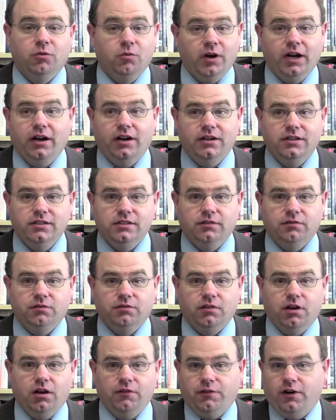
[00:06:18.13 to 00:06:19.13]
Whereas if,
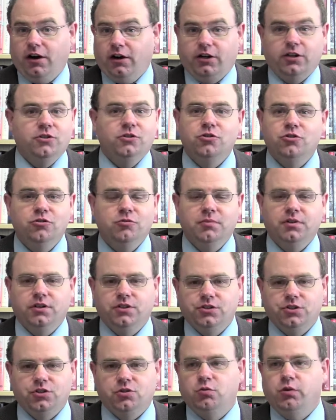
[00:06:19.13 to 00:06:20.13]
if our
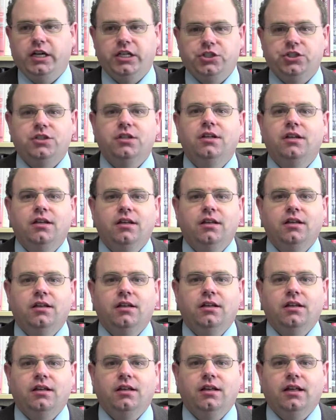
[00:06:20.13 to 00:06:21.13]
consumers switched
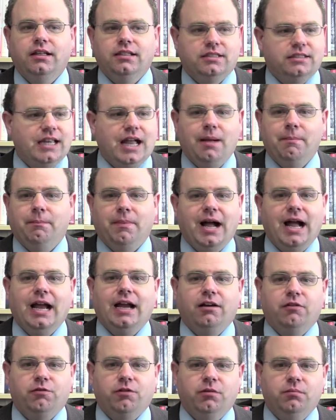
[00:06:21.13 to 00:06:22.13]
and stopped
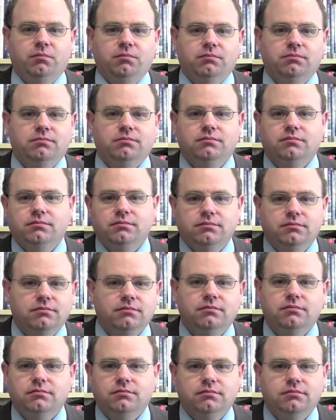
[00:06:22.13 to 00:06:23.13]
buying from
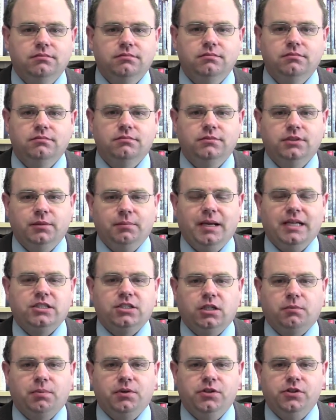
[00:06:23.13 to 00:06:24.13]

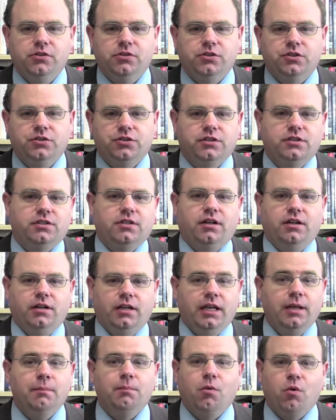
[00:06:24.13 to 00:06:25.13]
domestic producers and
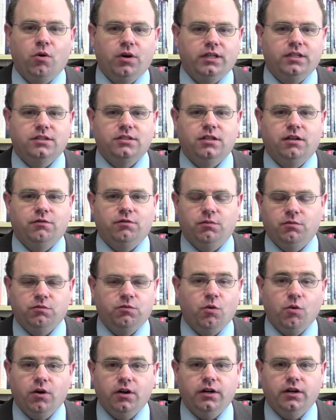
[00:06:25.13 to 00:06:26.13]
started importing stuff from
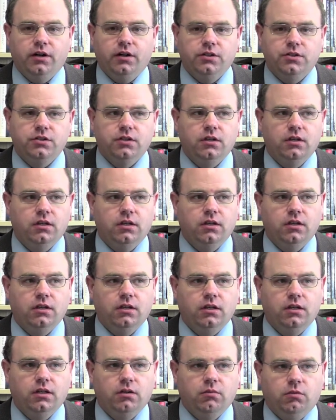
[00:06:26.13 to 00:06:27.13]
foreigners,
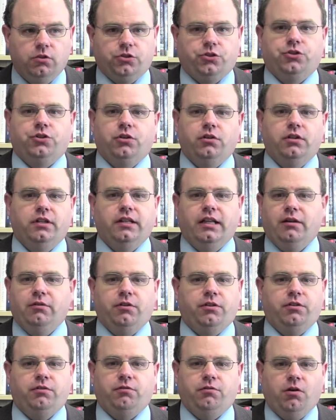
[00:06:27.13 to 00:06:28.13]
well, surely that
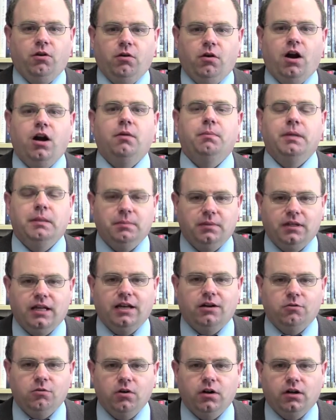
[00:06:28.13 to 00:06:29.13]
would throw our people
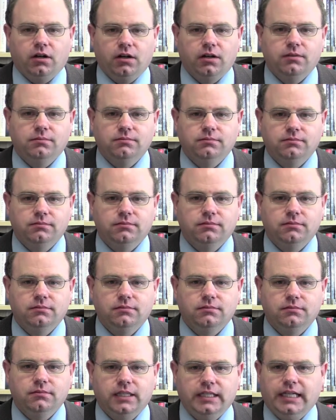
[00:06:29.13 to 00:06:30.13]
out of work.
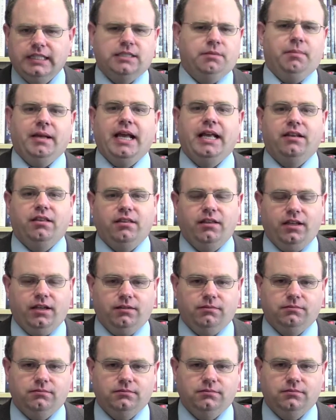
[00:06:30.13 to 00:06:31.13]
And that's a bad thing.